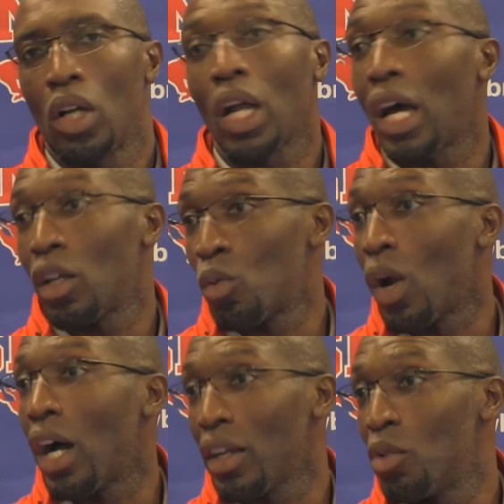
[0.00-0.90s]
Colin
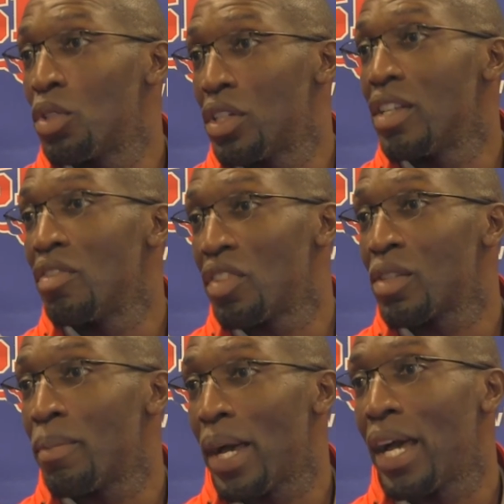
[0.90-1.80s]
Rock, who's a
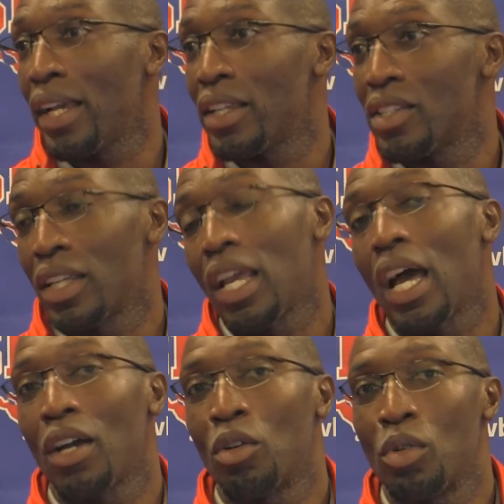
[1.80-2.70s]
defensive back, is a
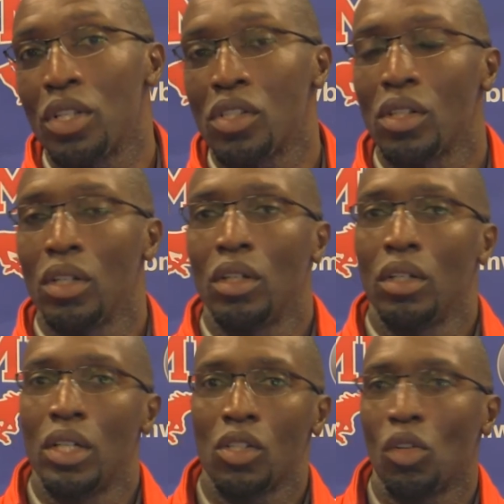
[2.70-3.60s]
guy who is
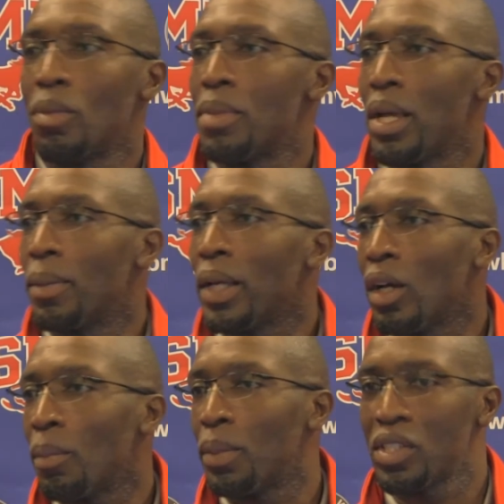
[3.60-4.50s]
is going to be able to
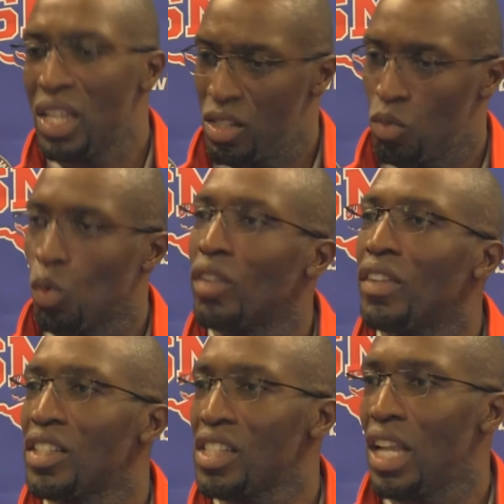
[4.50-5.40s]
help us as one of
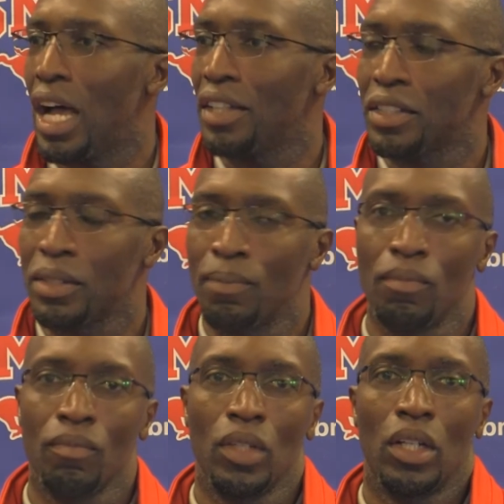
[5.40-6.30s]
their slots.
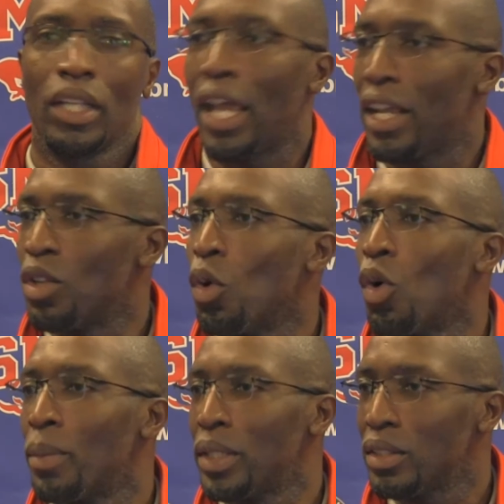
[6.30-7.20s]
Kane
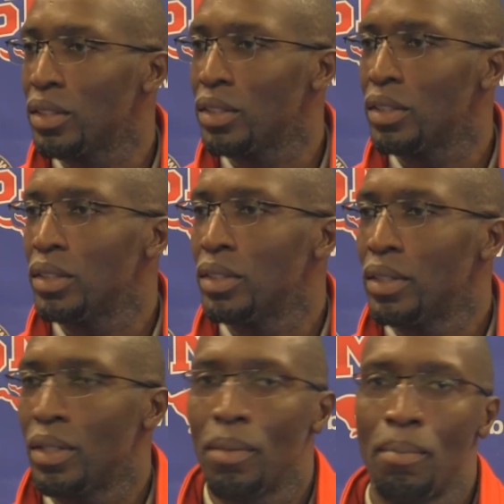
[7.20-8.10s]
Norman,
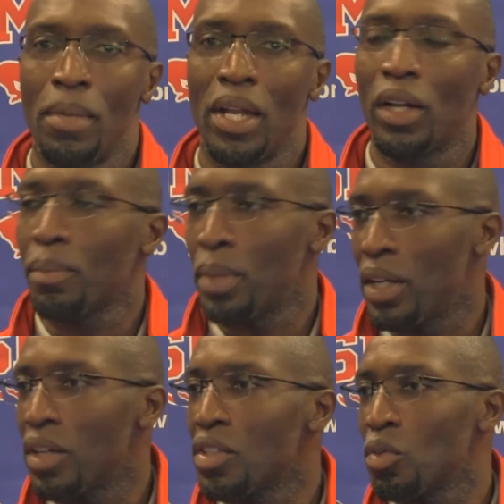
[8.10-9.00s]
Merrick
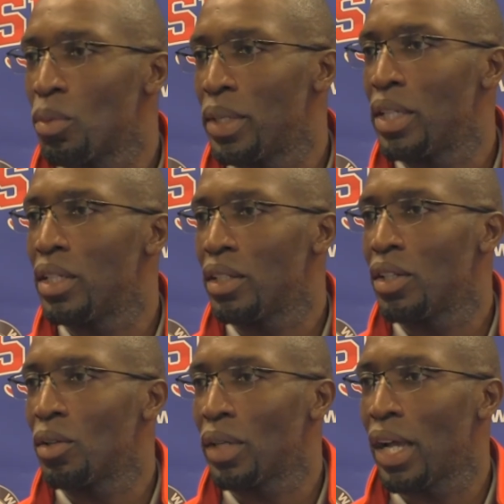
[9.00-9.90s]
Pierce will be you
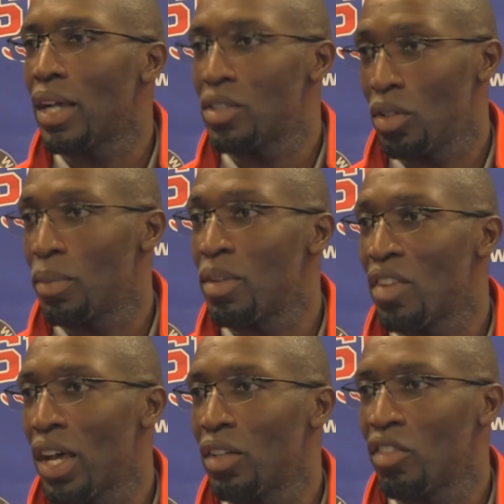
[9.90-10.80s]
know guys that'll be
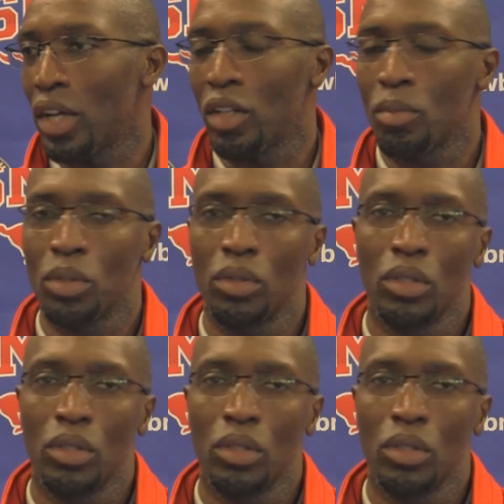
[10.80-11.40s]
val valuable